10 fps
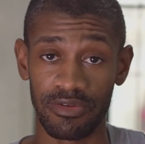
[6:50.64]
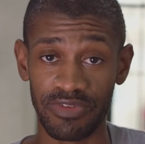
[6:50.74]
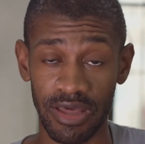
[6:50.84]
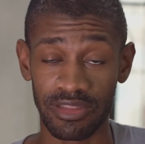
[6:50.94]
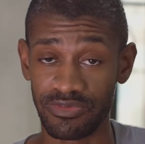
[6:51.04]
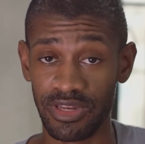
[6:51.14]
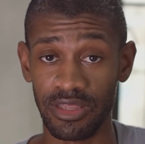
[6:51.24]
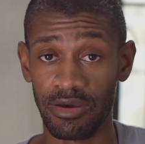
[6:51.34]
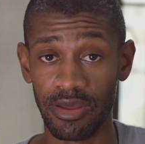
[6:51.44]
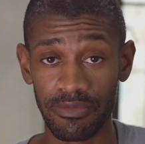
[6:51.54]
found this
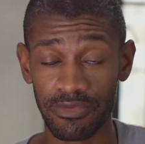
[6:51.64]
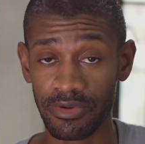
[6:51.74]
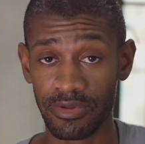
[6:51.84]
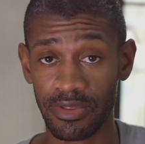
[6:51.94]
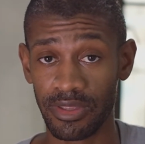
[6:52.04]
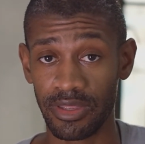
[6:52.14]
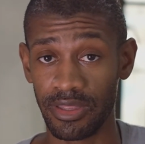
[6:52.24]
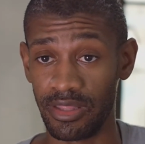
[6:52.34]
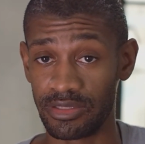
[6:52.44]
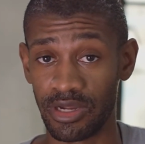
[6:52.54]
video helpful
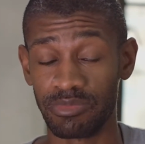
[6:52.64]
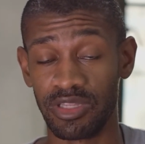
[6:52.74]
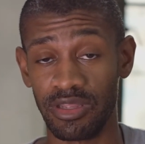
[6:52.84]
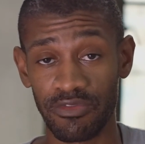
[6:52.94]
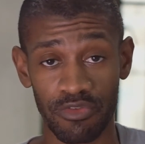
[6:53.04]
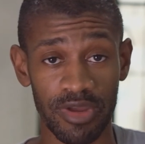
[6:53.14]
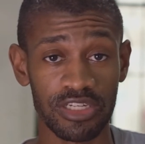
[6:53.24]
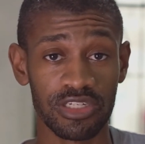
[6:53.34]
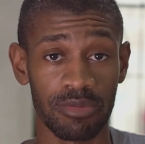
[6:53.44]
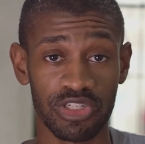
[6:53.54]
in terms of the
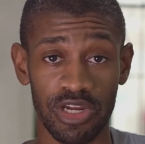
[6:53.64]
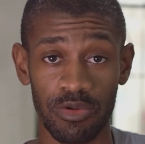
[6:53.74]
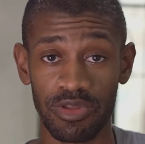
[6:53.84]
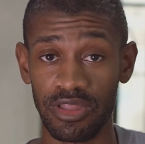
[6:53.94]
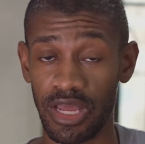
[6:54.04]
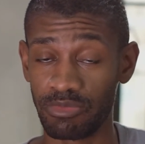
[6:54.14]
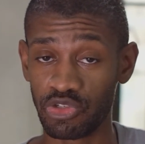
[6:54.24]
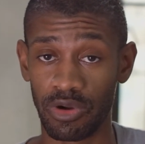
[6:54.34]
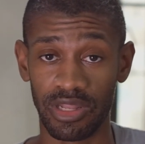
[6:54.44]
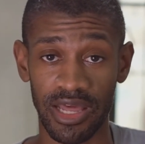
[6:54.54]
information I'm sharing with you. I'm
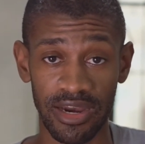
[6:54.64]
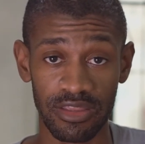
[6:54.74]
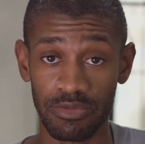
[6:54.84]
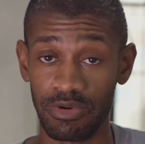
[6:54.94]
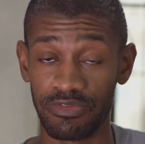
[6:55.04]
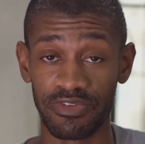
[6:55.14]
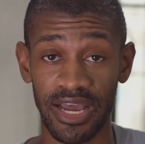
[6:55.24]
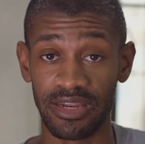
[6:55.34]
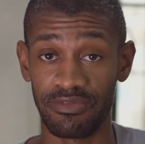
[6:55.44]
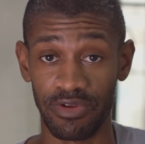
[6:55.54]
sure a lot of you will
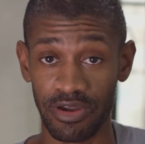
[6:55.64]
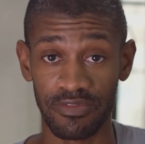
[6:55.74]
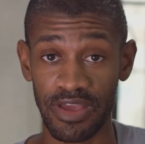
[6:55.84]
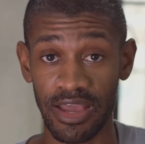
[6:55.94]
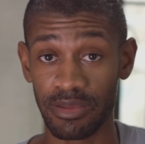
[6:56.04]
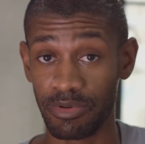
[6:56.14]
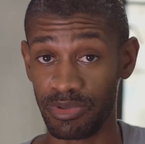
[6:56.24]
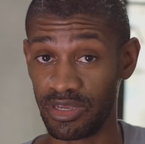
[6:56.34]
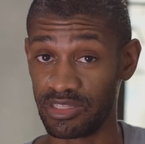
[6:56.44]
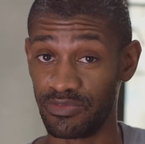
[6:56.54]
find it very valuable,
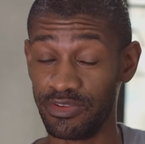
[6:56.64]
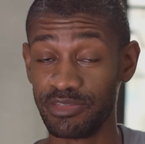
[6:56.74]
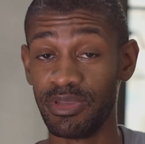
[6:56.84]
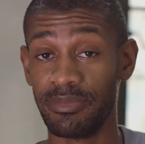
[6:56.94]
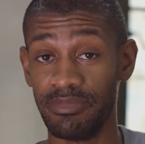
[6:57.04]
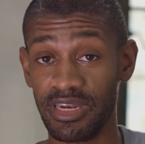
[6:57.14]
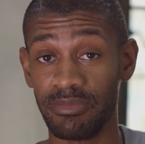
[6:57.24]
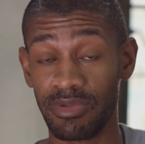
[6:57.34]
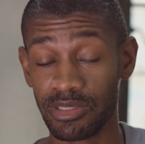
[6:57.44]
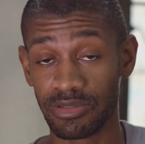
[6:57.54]
because if you spent many
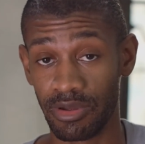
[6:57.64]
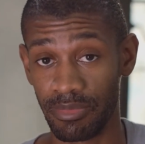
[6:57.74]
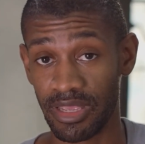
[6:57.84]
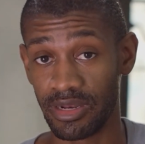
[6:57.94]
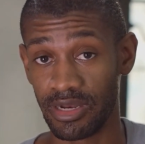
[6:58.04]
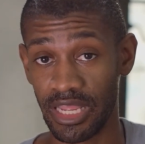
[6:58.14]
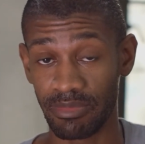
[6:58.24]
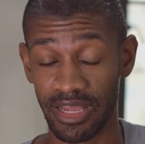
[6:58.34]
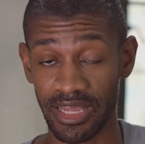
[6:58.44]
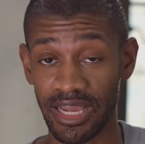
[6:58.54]
months on making a
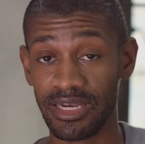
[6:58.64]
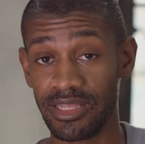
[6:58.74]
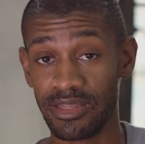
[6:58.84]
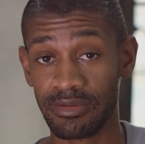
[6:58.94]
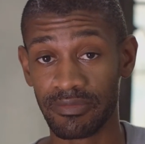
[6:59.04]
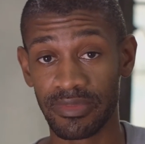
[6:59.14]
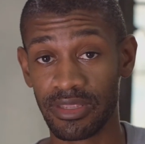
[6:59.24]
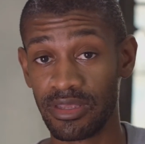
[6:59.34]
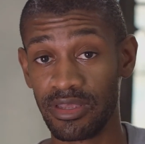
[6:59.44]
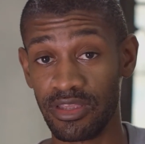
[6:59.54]
name like I did,
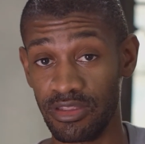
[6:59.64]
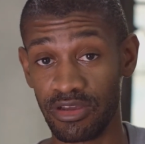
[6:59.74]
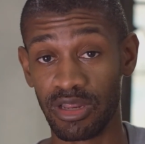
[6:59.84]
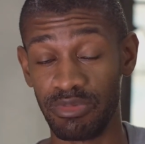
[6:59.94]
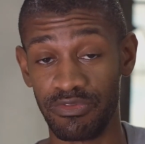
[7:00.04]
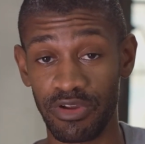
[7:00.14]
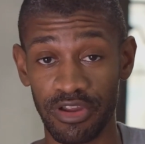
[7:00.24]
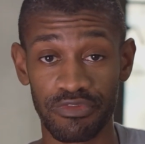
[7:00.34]
you're going to be very